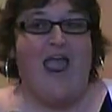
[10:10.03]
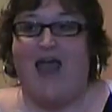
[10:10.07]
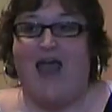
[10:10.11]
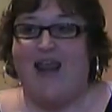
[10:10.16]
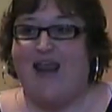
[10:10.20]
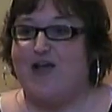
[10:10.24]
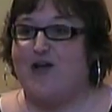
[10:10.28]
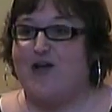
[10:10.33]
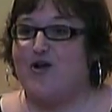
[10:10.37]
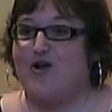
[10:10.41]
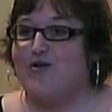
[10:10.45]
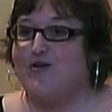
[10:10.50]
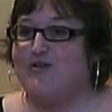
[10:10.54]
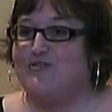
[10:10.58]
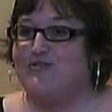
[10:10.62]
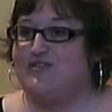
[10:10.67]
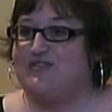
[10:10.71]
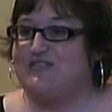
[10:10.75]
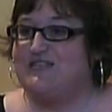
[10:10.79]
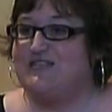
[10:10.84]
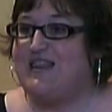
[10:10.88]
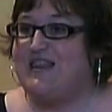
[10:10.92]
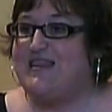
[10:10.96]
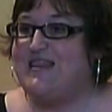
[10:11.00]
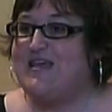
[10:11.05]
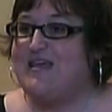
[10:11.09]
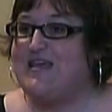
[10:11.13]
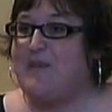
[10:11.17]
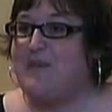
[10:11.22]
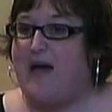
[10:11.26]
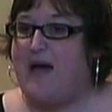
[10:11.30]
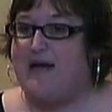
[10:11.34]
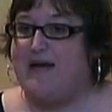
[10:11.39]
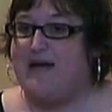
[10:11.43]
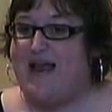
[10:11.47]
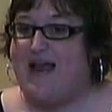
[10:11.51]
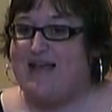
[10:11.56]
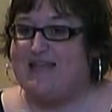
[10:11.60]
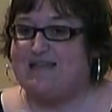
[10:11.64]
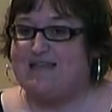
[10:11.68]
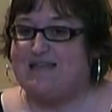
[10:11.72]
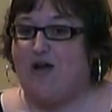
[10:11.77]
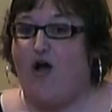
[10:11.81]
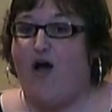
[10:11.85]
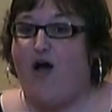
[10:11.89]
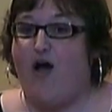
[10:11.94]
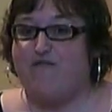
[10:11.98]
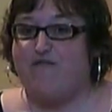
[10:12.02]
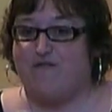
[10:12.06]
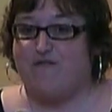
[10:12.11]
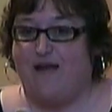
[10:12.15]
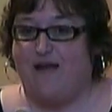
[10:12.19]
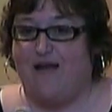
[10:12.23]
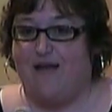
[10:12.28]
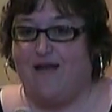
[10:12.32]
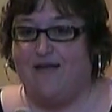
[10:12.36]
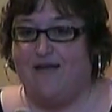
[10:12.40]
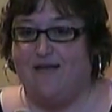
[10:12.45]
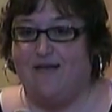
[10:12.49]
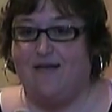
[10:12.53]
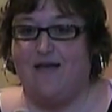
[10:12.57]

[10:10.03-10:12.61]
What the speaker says: And I encourage us to think about it as an offering